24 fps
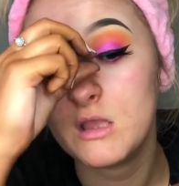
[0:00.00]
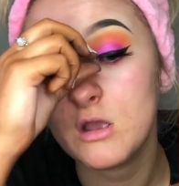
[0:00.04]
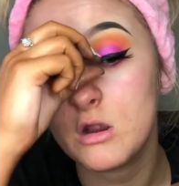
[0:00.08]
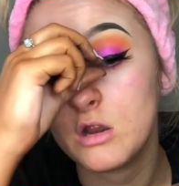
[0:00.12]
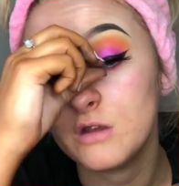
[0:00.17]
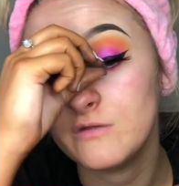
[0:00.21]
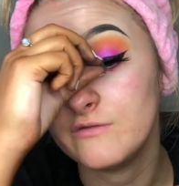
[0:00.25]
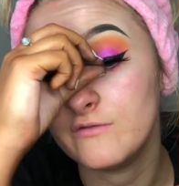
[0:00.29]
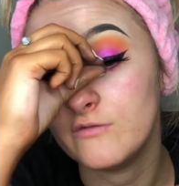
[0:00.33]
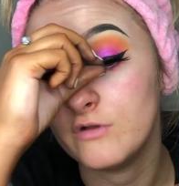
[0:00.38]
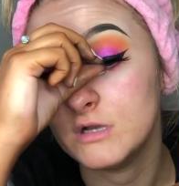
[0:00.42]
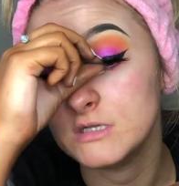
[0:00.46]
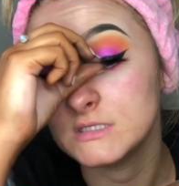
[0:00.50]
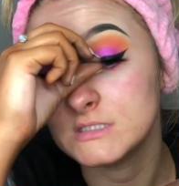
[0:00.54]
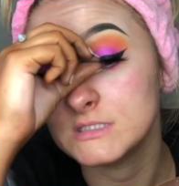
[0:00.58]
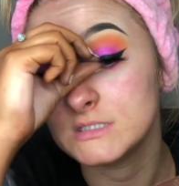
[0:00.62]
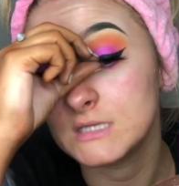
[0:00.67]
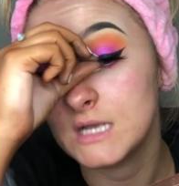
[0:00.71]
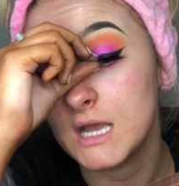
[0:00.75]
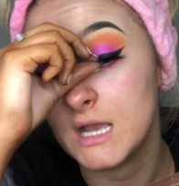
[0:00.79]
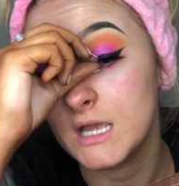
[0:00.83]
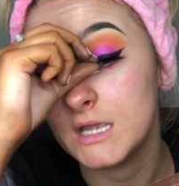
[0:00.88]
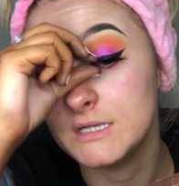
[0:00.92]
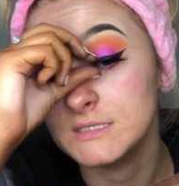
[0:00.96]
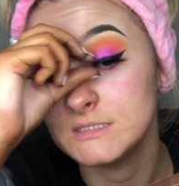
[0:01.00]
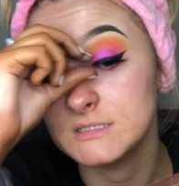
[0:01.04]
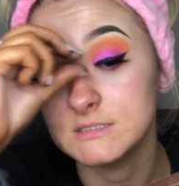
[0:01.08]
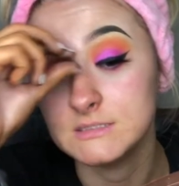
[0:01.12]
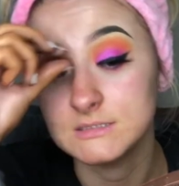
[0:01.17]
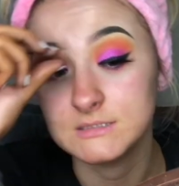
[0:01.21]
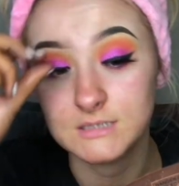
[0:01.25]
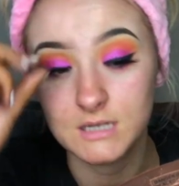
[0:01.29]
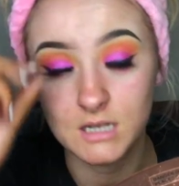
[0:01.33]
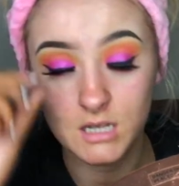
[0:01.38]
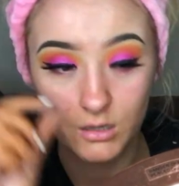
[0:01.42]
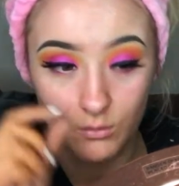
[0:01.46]
or if you've got Sky, it's on
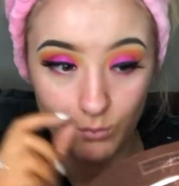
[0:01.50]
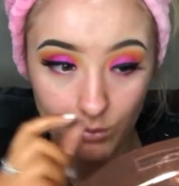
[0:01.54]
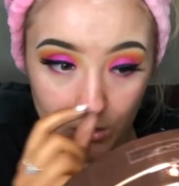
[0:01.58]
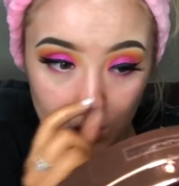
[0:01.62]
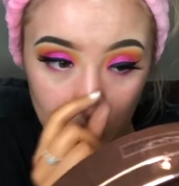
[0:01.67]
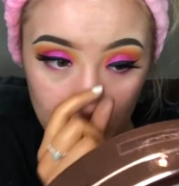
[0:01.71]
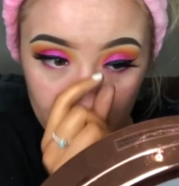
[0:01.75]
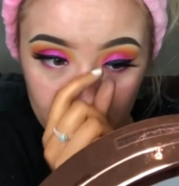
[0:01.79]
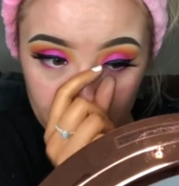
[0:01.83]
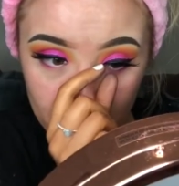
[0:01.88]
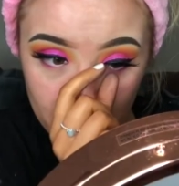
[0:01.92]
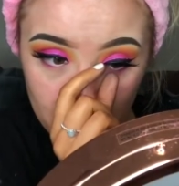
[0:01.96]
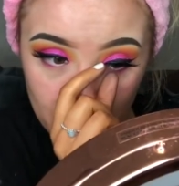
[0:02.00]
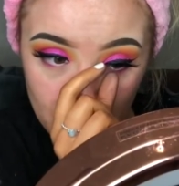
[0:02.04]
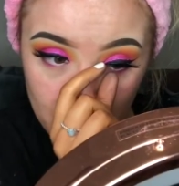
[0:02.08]
Sky One.